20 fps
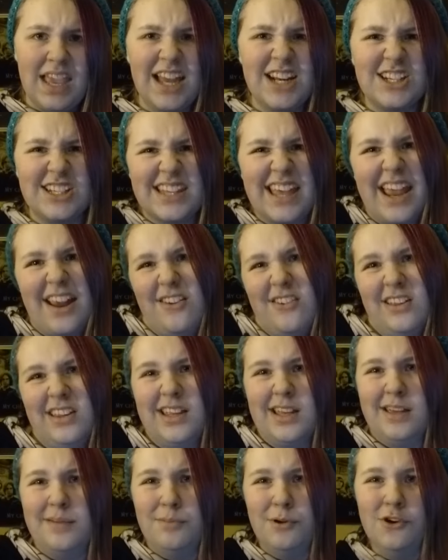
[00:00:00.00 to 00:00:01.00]
I just can't
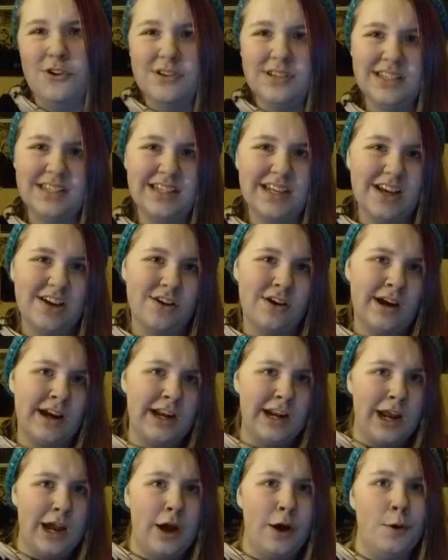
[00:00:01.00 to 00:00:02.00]
really post it
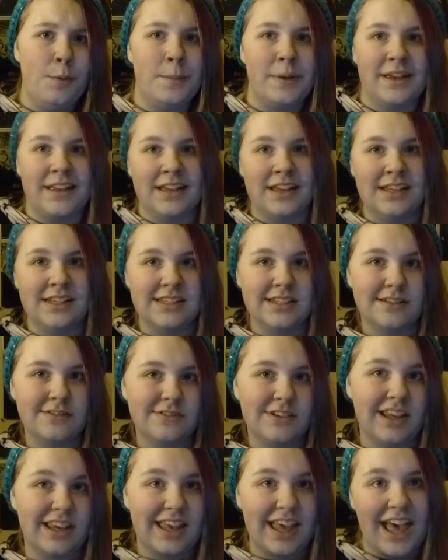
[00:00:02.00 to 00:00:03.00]
right now because
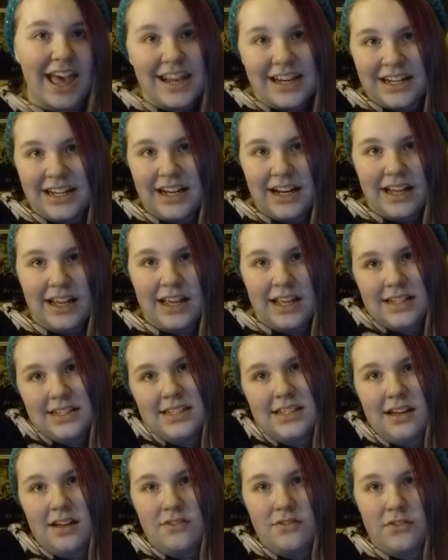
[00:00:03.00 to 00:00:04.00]
of like editing and
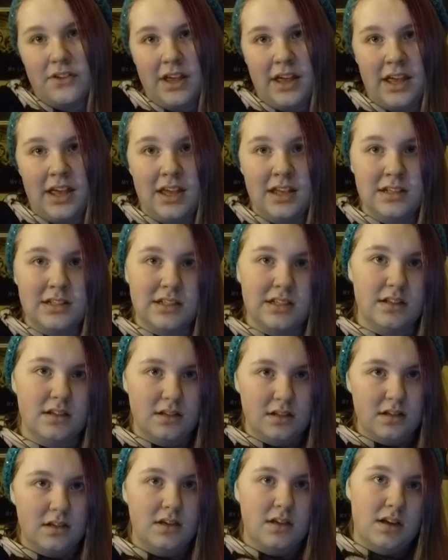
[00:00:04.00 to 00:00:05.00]
stuff, and
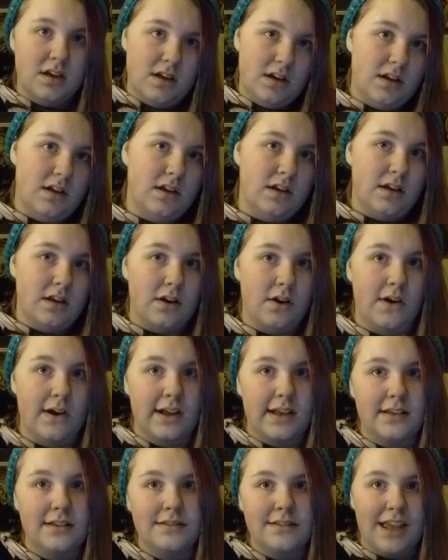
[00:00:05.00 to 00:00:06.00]
you know,
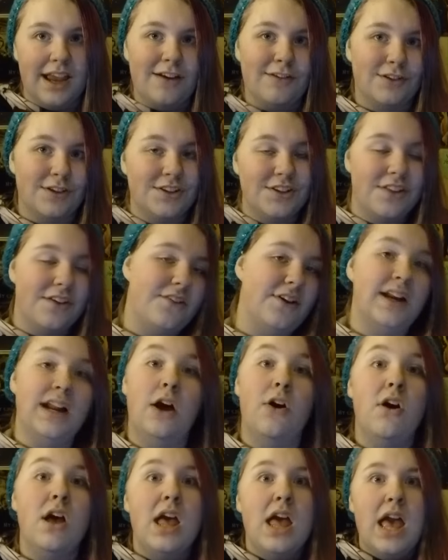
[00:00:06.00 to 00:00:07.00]
I can't really do that right
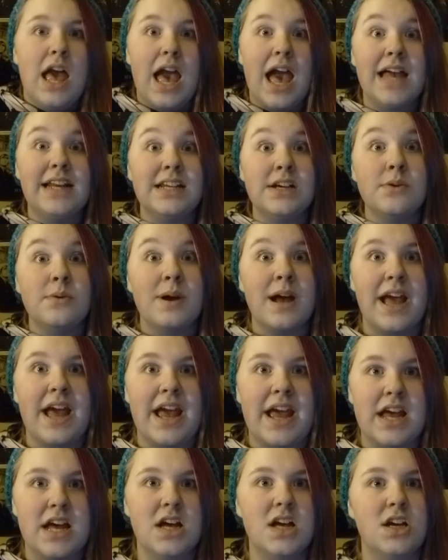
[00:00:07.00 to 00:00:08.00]
now.
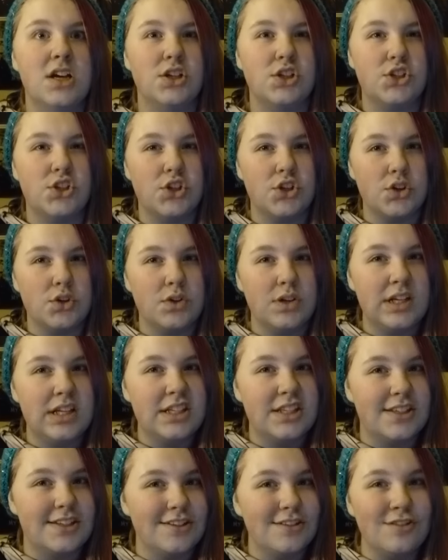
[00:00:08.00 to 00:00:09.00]
Anyway, tune
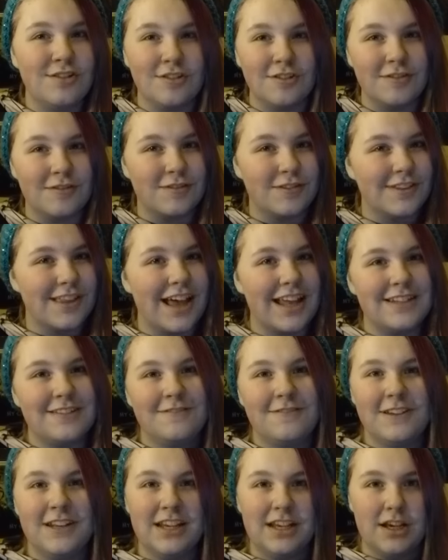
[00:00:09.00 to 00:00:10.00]
in soon for that
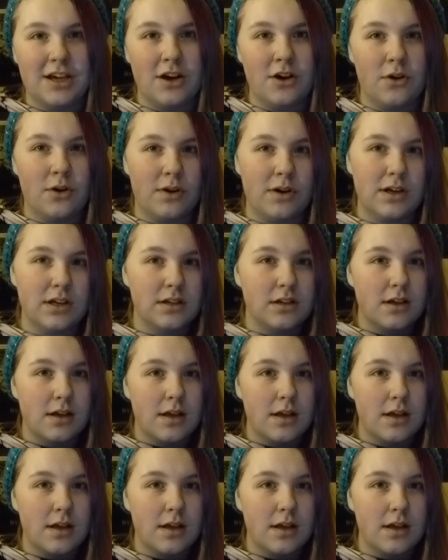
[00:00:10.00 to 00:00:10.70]
video.